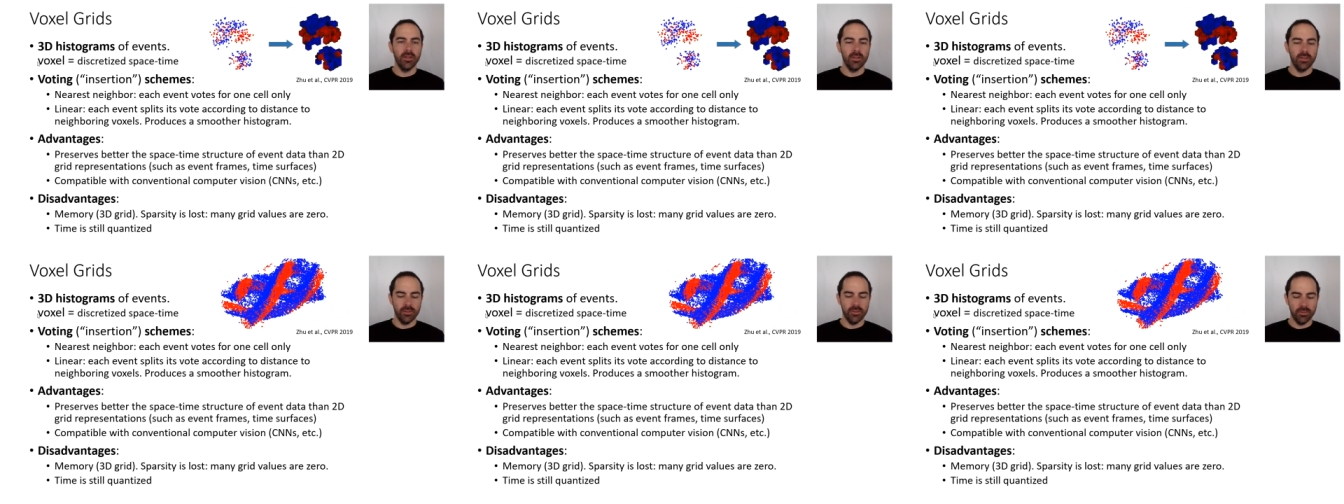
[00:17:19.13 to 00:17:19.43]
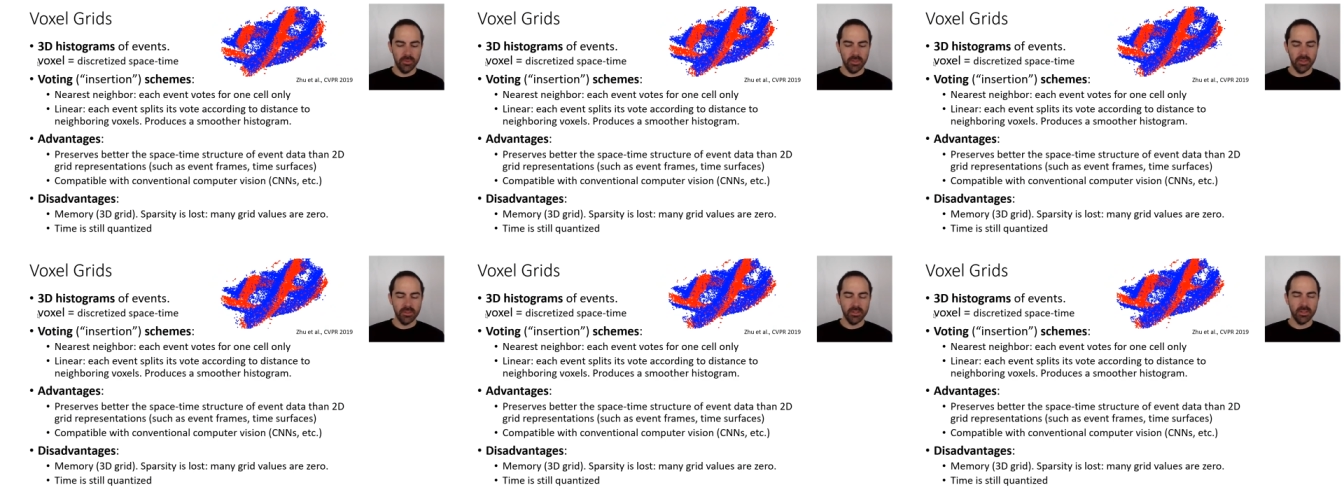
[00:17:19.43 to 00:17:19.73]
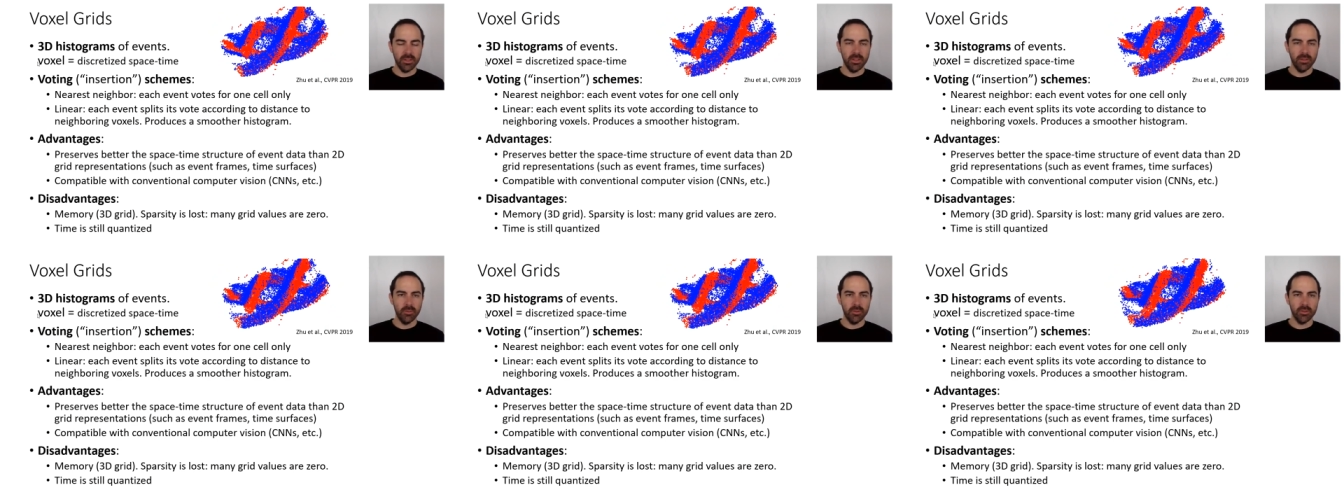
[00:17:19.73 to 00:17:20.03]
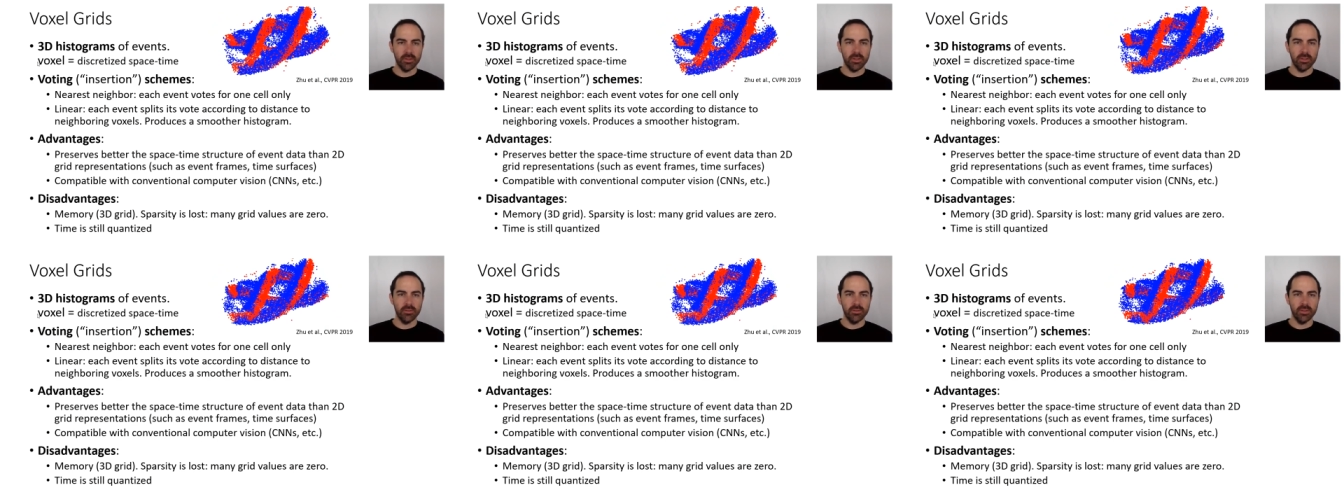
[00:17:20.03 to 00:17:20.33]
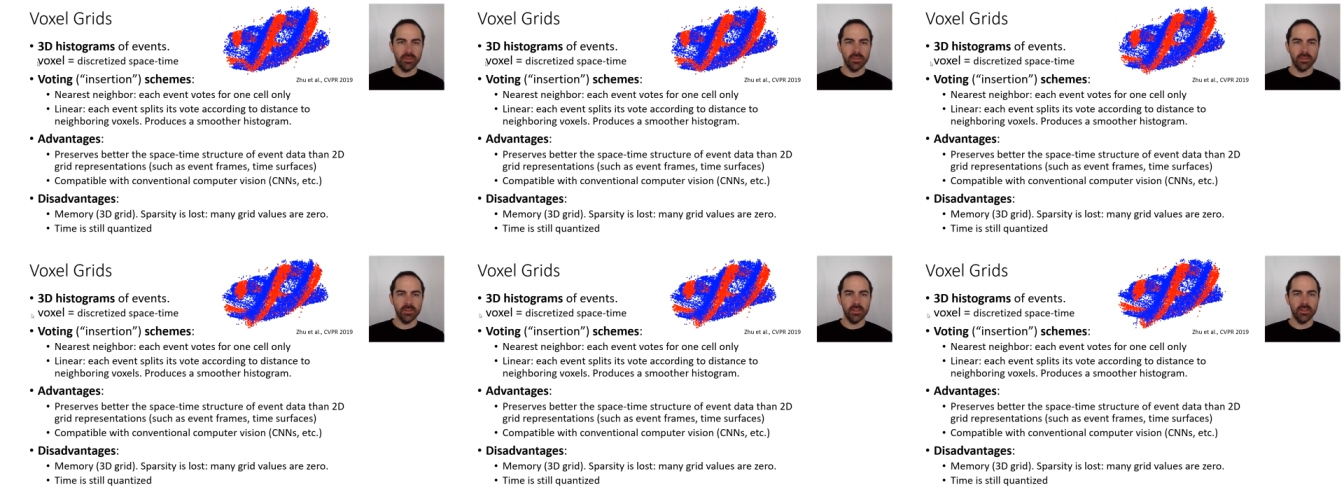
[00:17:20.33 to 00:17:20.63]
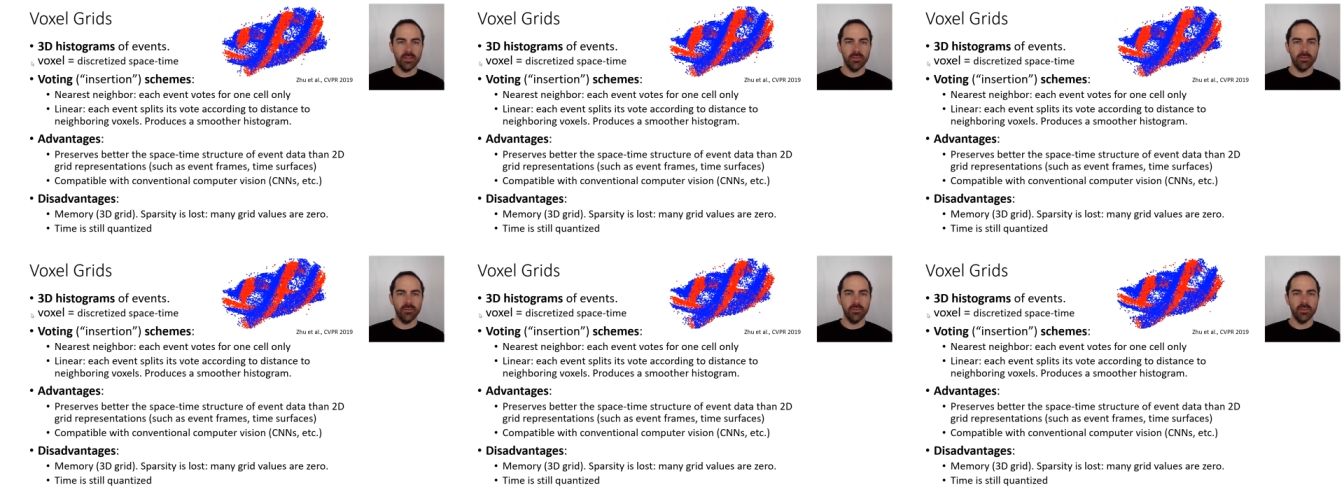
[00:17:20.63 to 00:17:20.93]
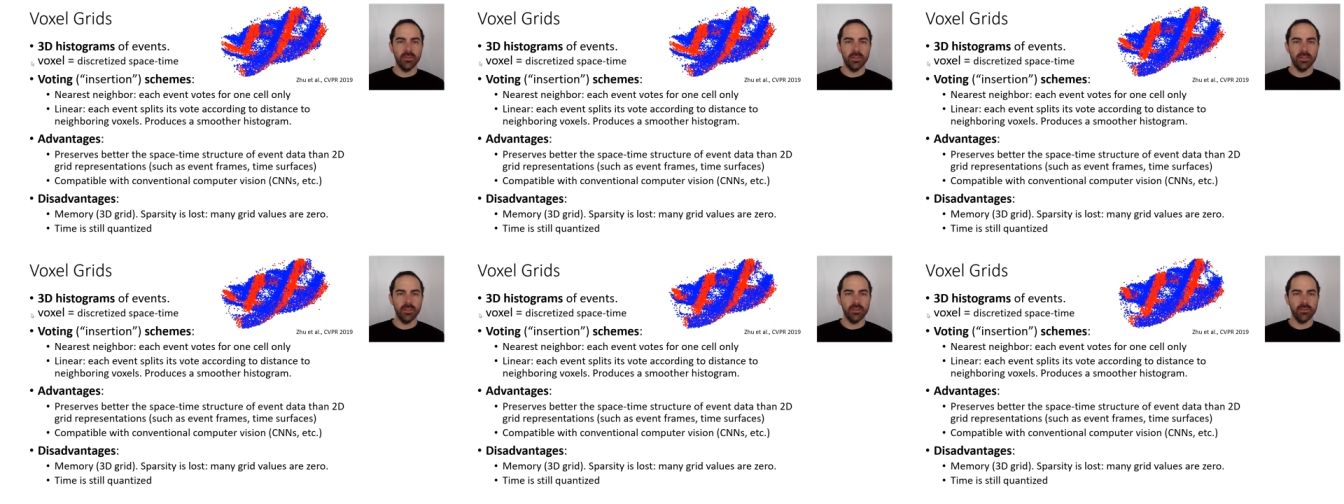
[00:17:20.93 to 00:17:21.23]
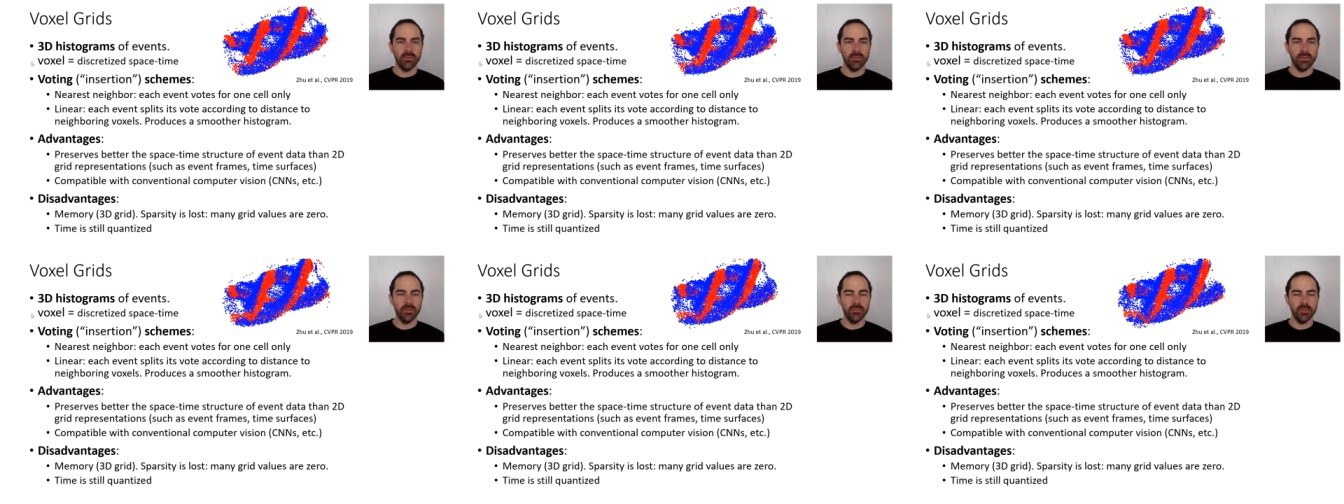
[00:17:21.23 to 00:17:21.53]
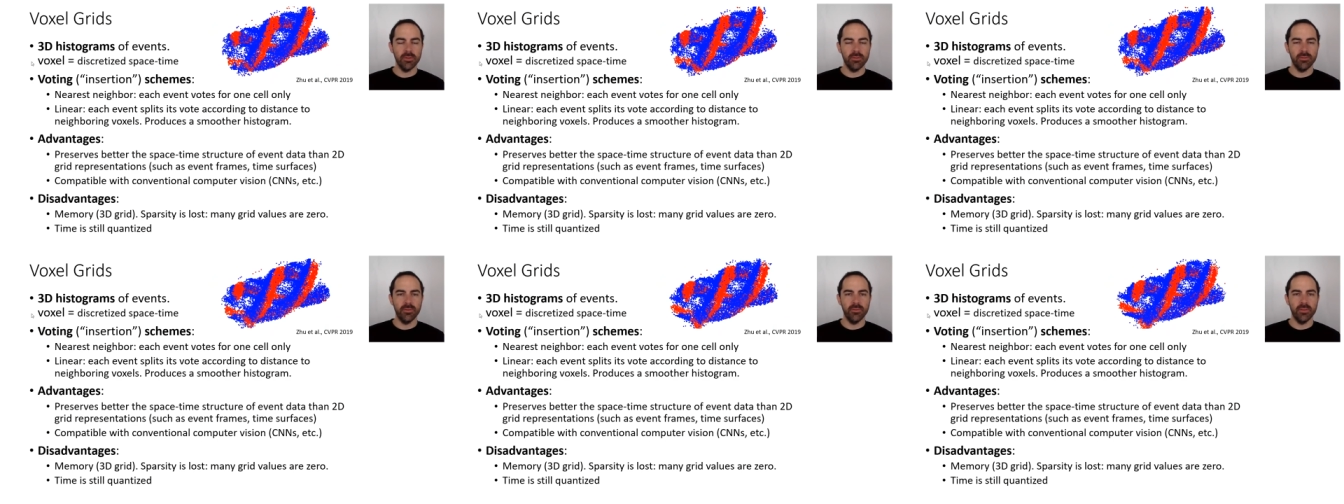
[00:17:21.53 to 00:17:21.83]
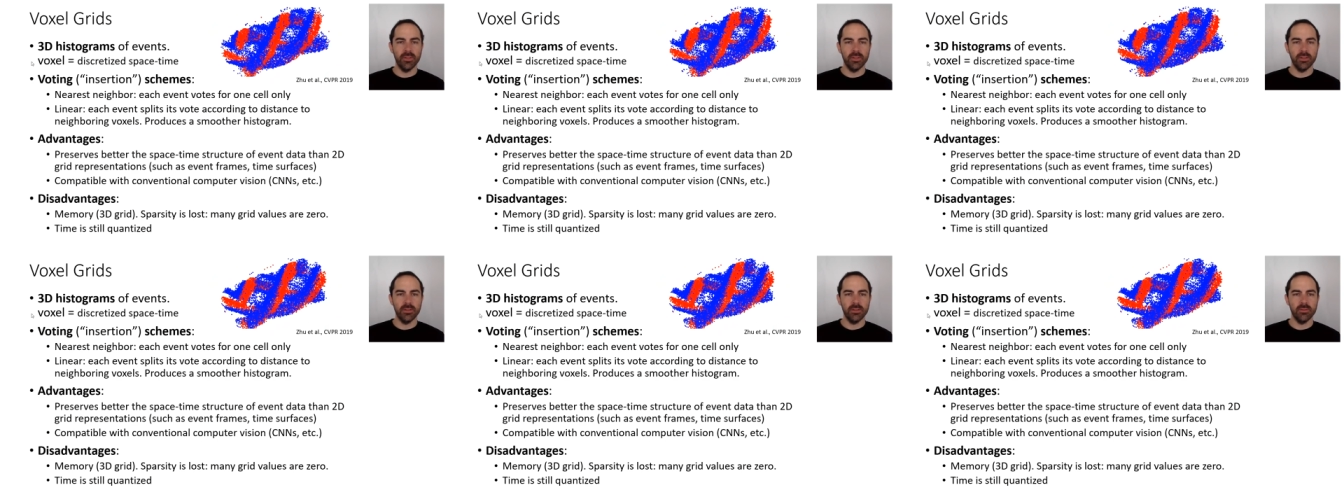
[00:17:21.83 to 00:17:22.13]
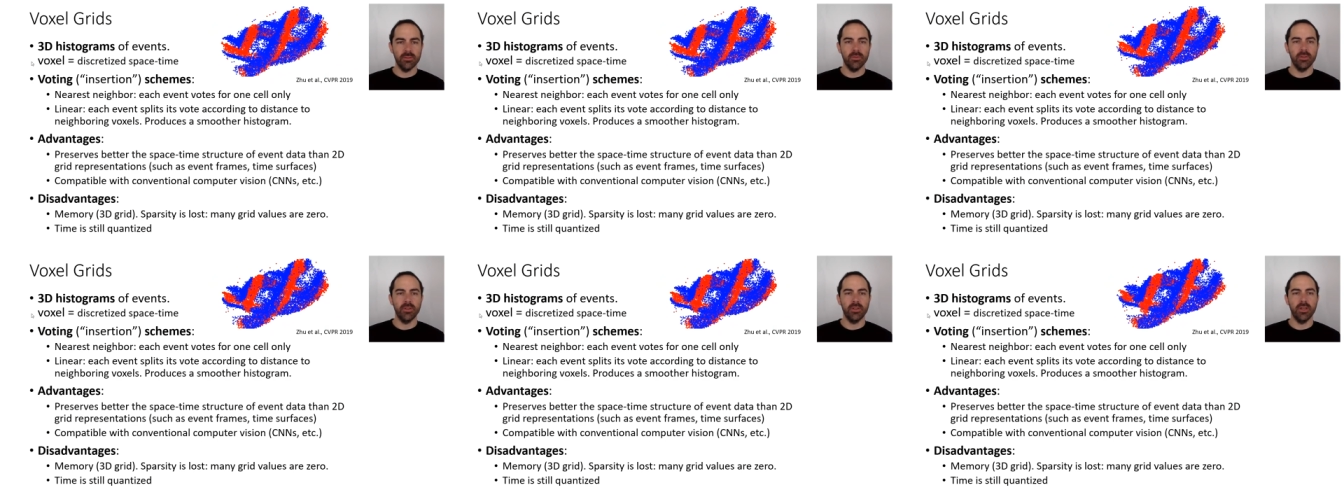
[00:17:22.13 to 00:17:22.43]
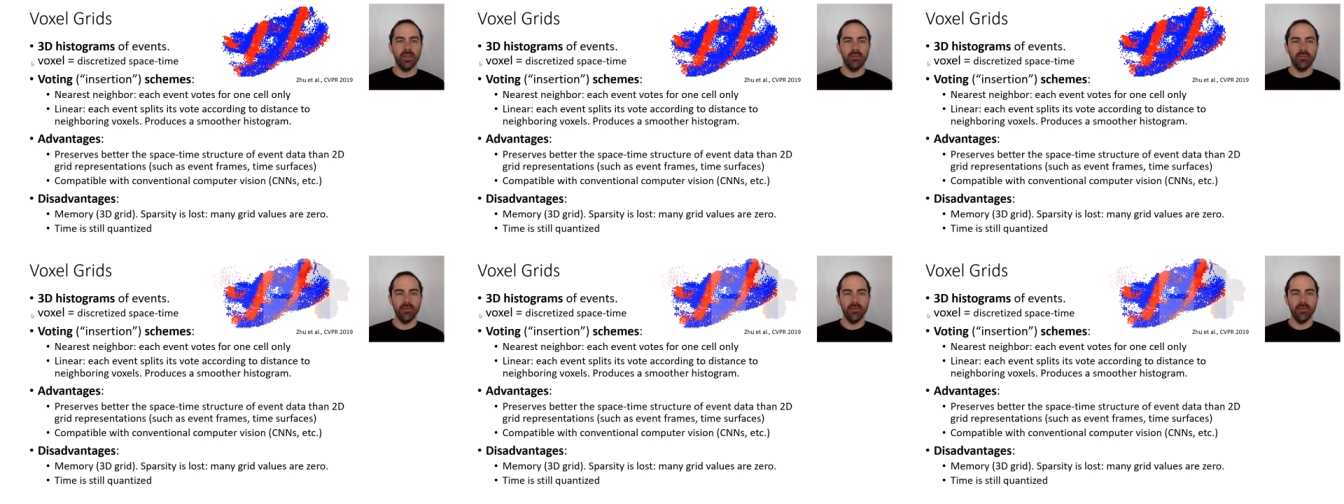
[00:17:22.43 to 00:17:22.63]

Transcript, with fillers: So basically, voxel grids are 3D histograms of events where